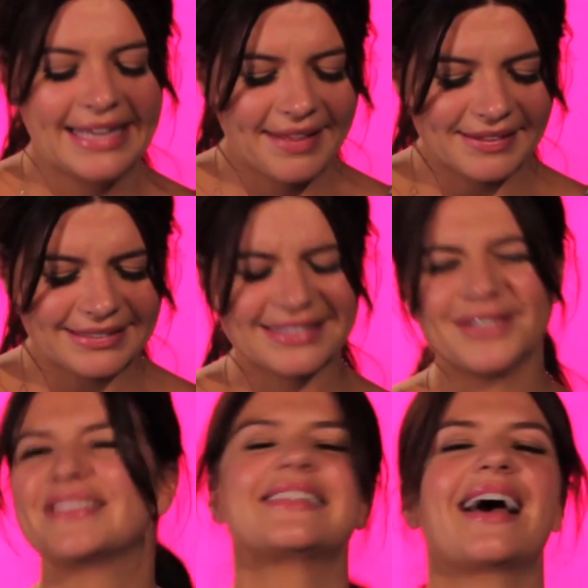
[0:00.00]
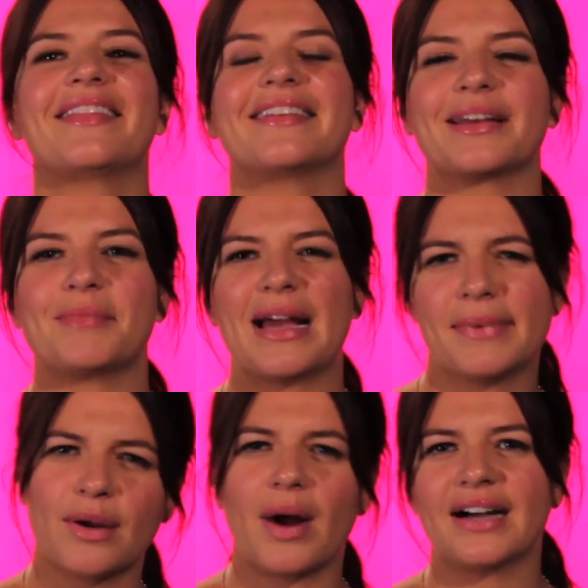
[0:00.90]
This is so sad that like my
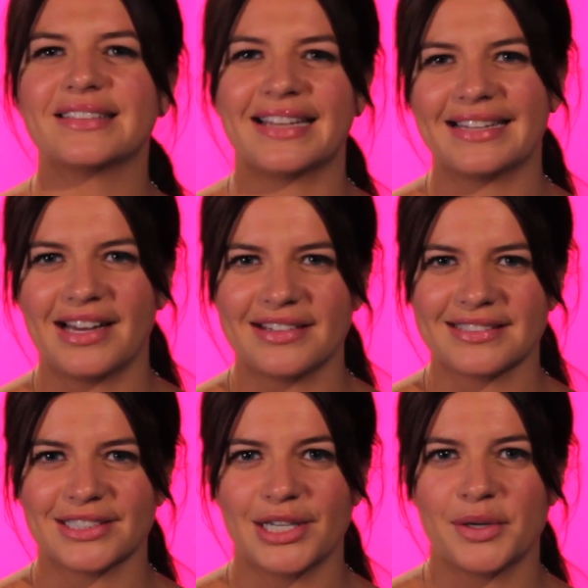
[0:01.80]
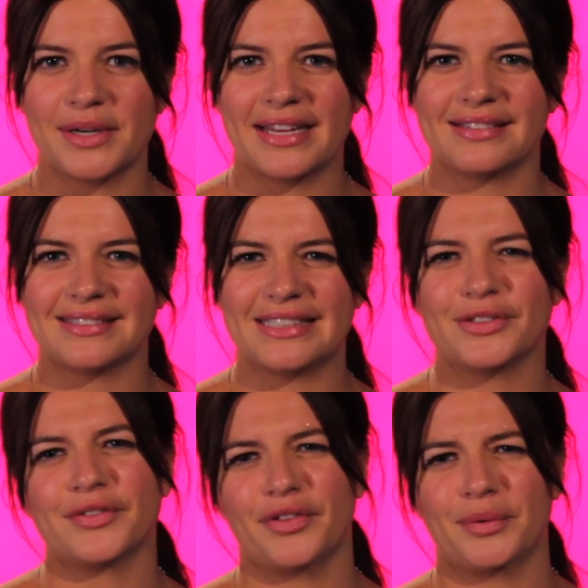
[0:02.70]
big wild night out is to go and
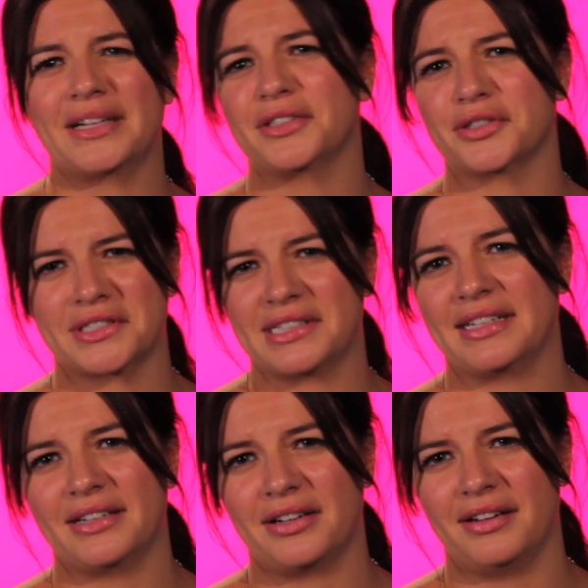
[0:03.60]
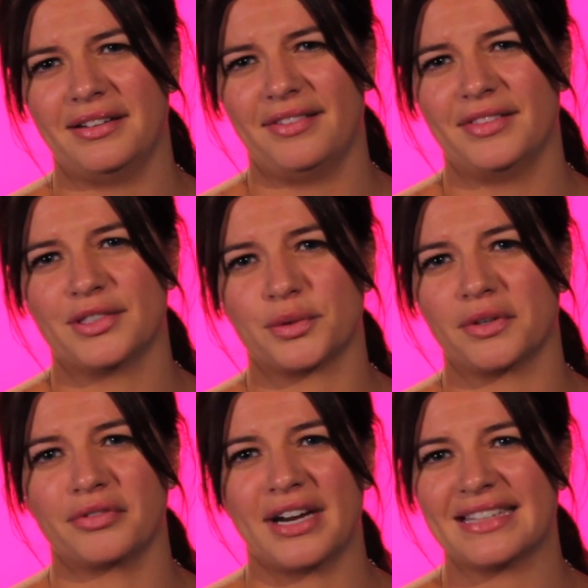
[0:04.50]
interview an understudy of the tour
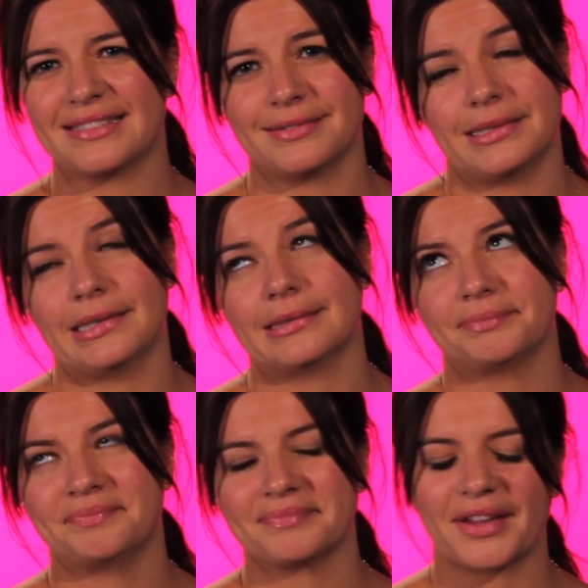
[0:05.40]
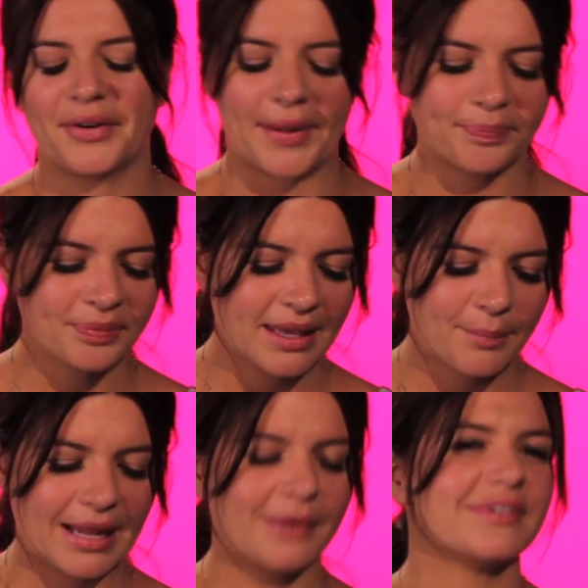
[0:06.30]
of Rent. It's like, okay.
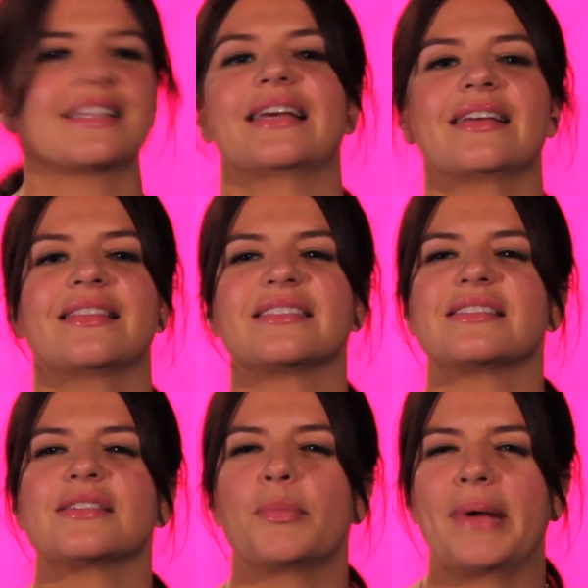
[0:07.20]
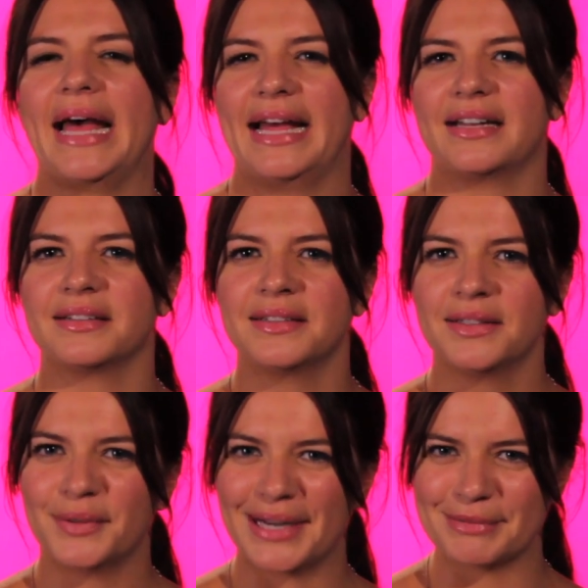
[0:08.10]
But I was like, this is so bad
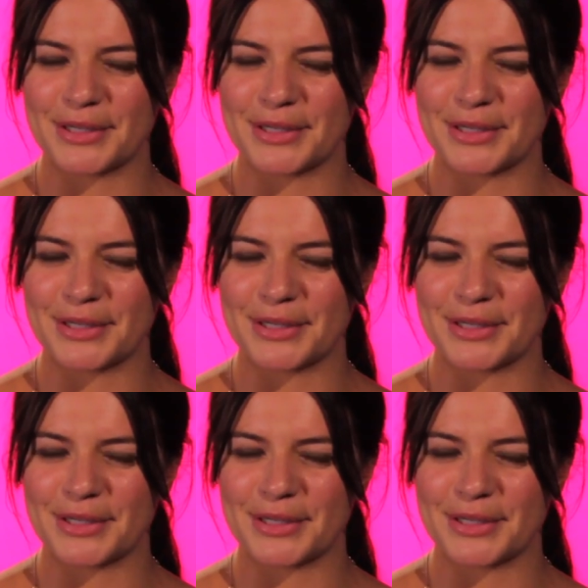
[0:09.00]
what I'm